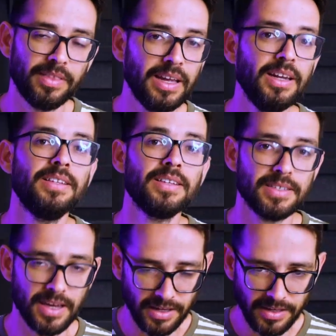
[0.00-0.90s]
They need to
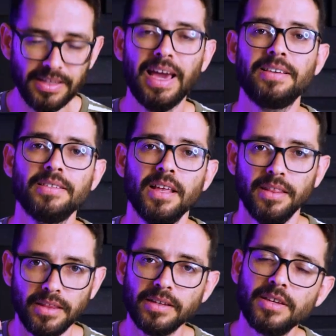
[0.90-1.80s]
say, yes,
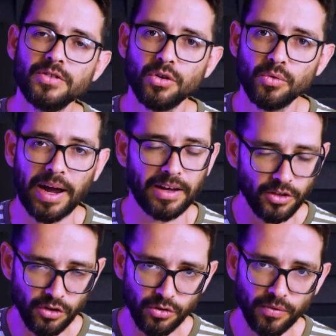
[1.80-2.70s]
this is correct.
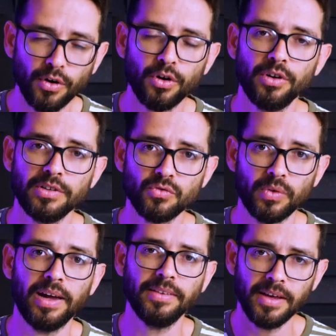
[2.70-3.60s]
You've heard us
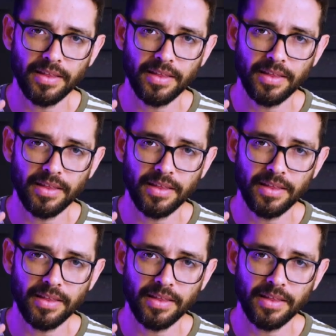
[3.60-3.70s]
right.